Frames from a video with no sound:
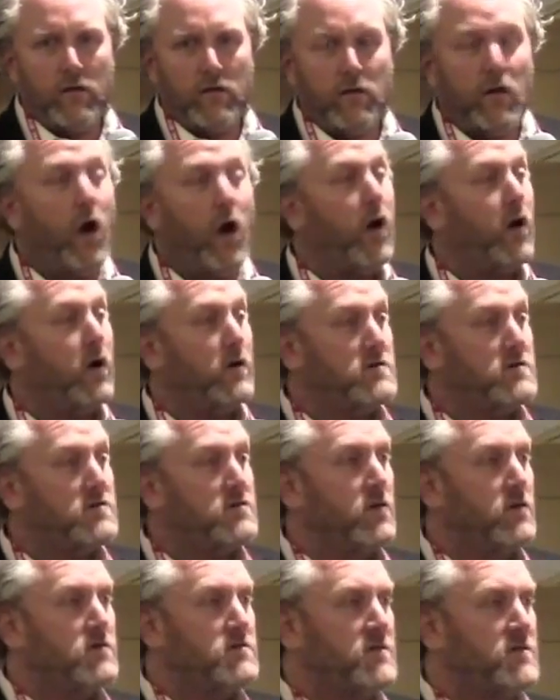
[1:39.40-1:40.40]
cards
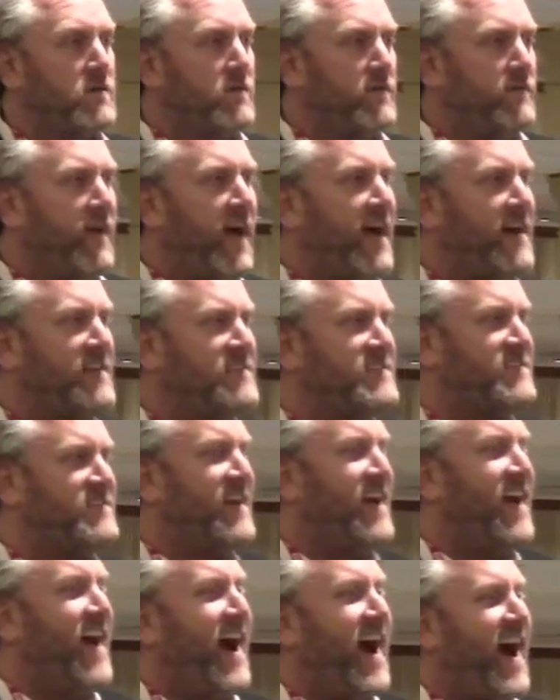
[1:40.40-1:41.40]
close to their vests,
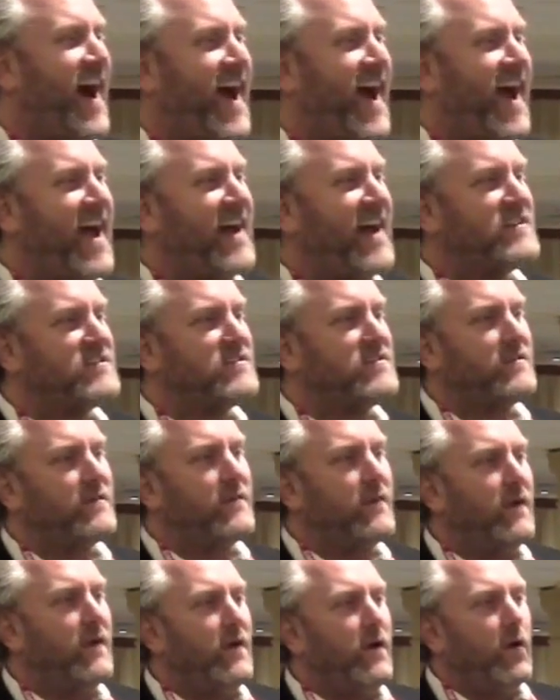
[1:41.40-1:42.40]
I asked,
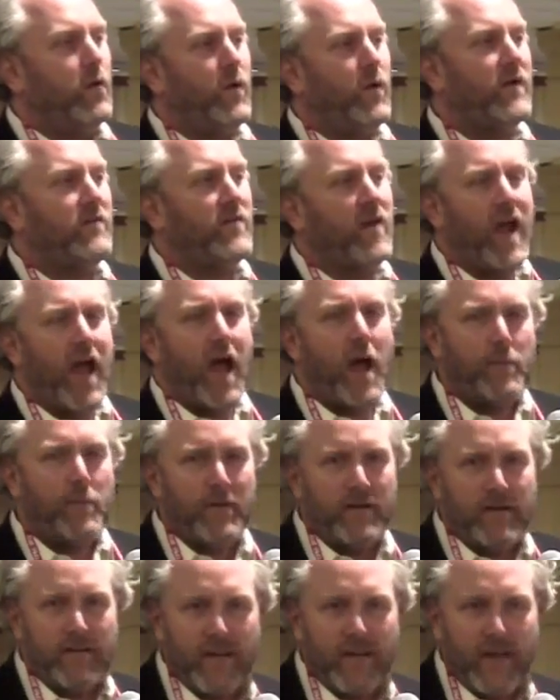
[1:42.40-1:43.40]
whatever
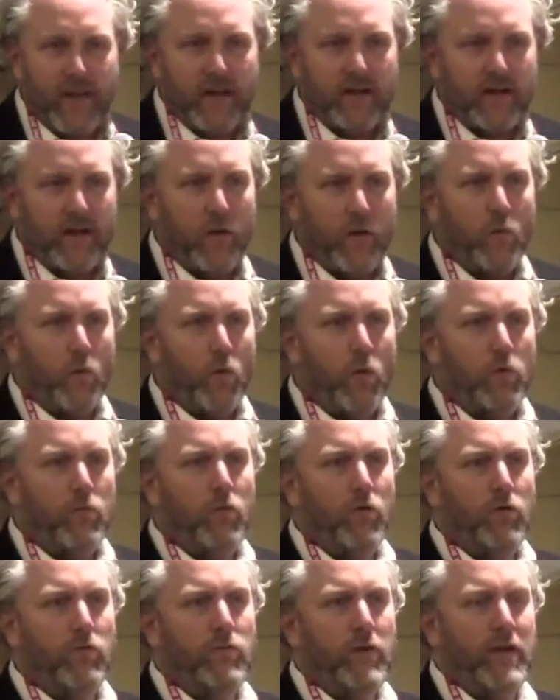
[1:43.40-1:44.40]
happened to the anti-war
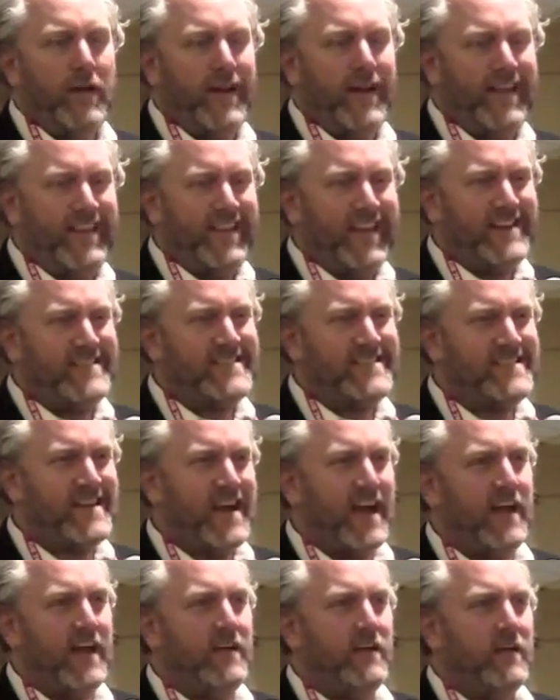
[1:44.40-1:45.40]
movement? And they
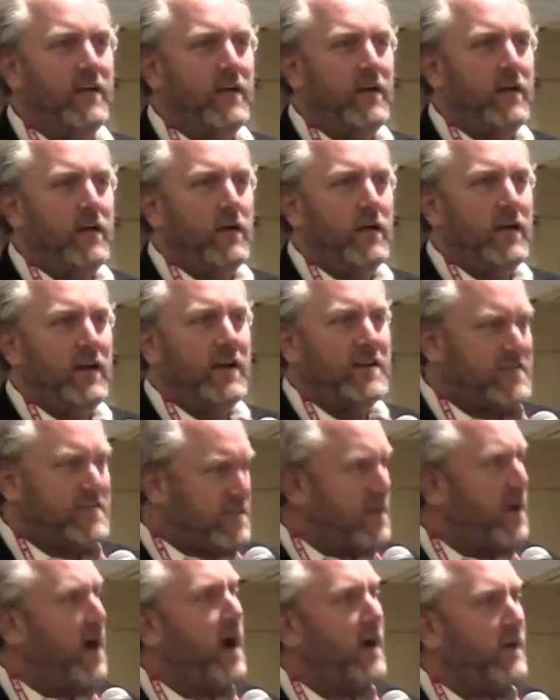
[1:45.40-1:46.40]
said, it's
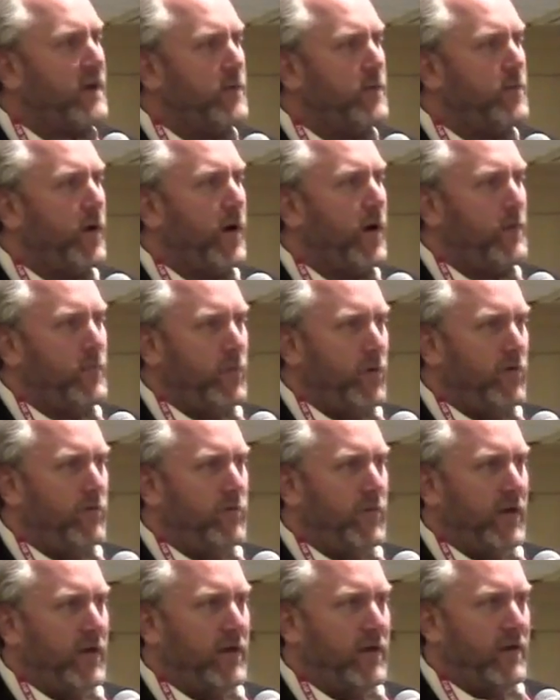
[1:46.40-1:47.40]
the Occupy
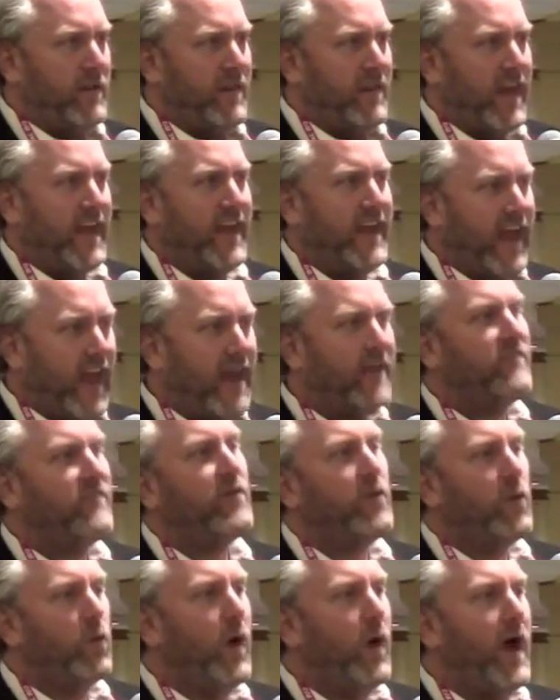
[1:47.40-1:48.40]
movement. They gave
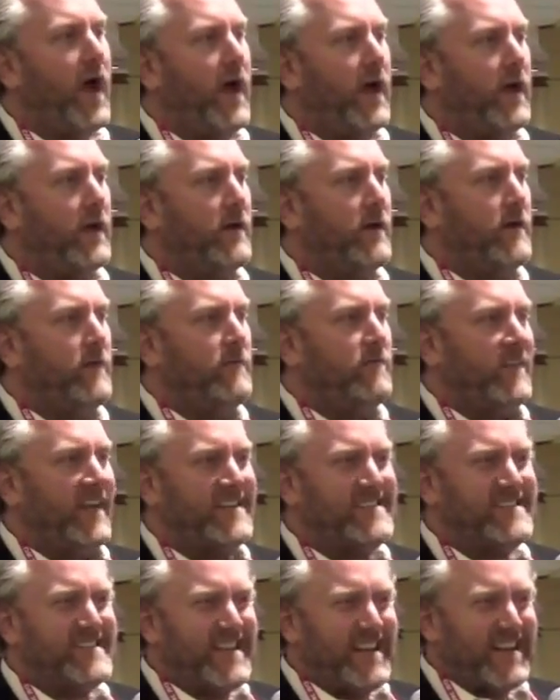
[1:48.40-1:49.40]
it away.
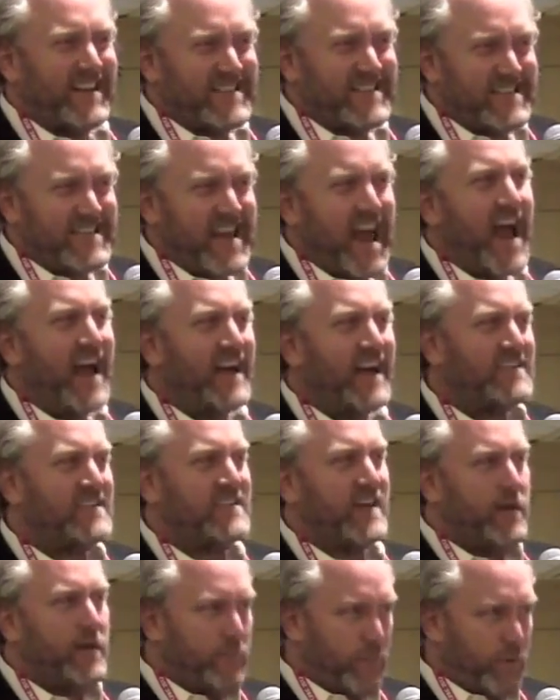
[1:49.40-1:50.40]
It's the exact
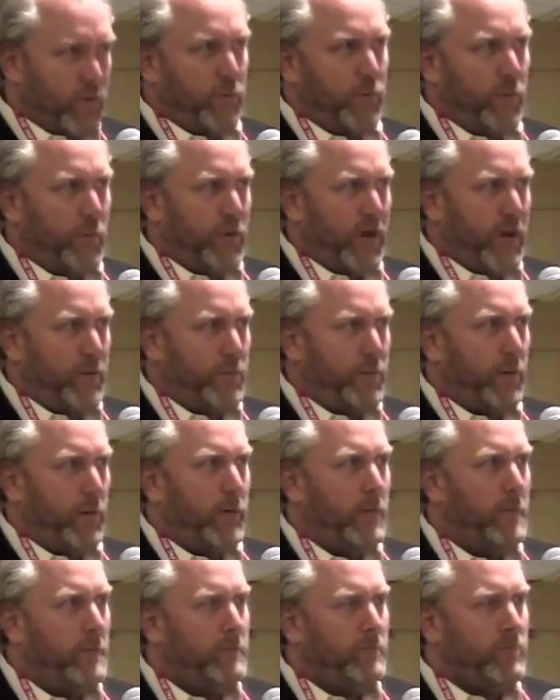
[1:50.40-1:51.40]
same group of
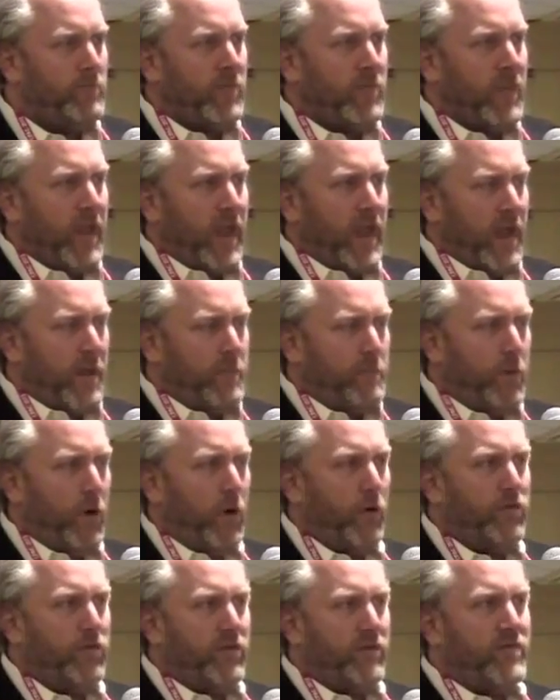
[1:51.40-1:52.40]
people, and
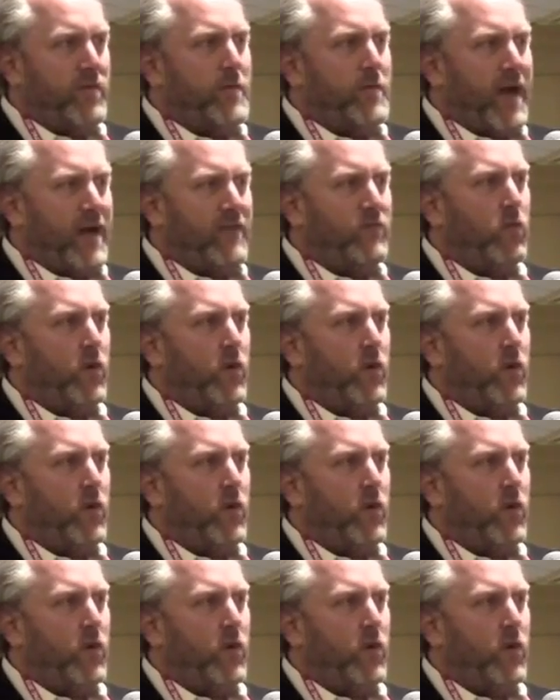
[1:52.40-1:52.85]
both of them have